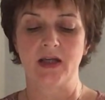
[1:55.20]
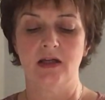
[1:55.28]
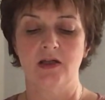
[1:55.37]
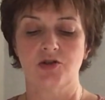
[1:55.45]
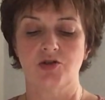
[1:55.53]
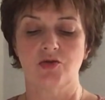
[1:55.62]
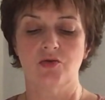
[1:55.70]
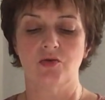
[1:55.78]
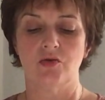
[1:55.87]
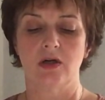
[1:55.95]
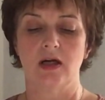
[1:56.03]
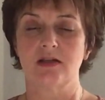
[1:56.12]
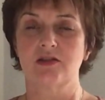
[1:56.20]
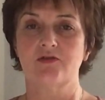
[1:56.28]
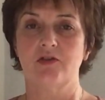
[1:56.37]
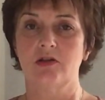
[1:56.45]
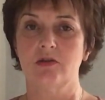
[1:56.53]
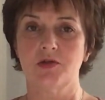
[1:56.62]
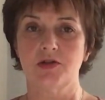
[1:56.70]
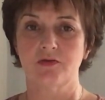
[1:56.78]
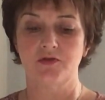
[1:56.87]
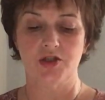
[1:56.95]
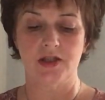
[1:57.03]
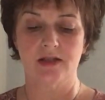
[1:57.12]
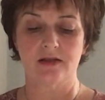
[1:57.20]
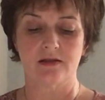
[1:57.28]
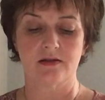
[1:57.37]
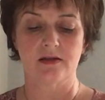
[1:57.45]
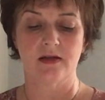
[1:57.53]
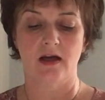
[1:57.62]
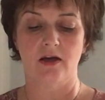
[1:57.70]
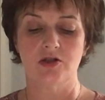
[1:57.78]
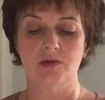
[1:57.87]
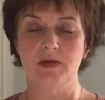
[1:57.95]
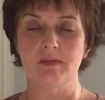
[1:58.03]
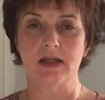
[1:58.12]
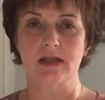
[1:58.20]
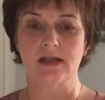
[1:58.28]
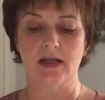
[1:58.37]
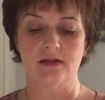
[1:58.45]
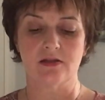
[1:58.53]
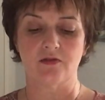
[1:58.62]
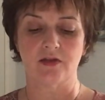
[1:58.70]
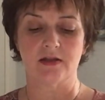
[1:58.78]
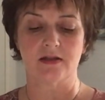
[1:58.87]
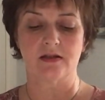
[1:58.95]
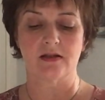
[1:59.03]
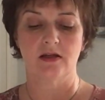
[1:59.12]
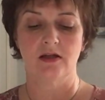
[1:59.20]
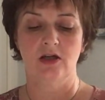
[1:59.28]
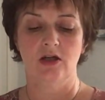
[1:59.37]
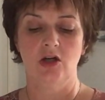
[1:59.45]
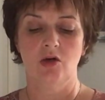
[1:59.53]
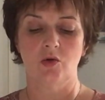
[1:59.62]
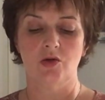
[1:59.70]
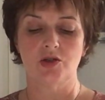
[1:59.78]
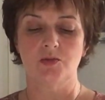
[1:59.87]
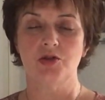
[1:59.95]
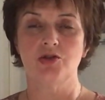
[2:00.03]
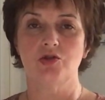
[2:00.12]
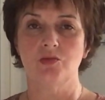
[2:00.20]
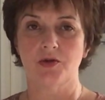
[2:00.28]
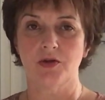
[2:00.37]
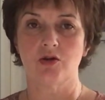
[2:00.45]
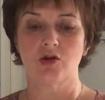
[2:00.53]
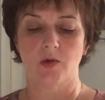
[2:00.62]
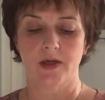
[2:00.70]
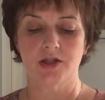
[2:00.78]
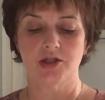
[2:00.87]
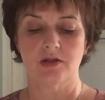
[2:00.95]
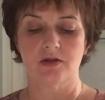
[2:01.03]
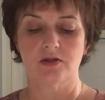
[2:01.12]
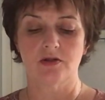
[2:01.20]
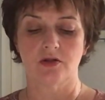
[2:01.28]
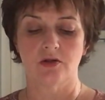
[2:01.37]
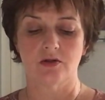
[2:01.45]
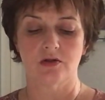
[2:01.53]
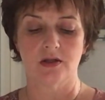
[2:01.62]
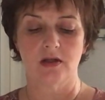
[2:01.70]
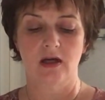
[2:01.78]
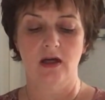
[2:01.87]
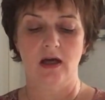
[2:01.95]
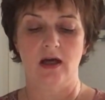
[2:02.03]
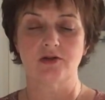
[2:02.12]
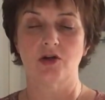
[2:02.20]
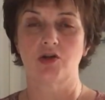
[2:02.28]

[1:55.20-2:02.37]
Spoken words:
So, as followers of Jesus, how do we make sense of this? What do we do with our questions to God and our